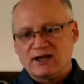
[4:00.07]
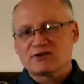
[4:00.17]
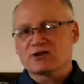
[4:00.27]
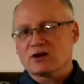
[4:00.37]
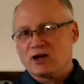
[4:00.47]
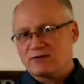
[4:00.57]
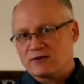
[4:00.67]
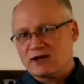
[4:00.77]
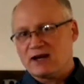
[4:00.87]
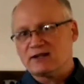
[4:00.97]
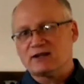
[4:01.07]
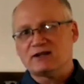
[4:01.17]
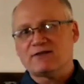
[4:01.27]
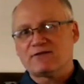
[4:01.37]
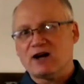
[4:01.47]
It is the love of God
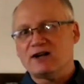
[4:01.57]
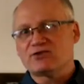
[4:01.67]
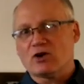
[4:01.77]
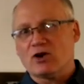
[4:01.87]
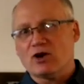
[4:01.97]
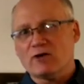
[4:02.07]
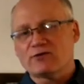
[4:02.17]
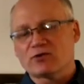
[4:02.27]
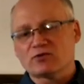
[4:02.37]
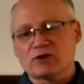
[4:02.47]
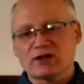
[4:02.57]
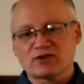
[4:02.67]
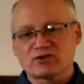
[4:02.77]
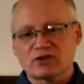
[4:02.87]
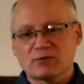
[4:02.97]
that defines all of those
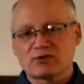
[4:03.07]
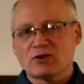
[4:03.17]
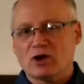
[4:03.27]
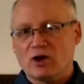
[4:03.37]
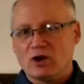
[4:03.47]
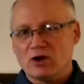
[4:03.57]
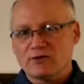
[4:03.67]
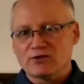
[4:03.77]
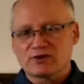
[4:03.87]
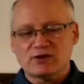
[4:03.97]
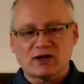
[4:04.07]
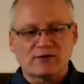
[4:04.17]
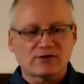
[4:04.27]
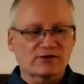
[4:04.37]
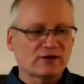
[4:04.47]
relationships, all of those
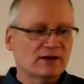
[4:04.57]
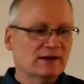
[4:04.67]
endeavors.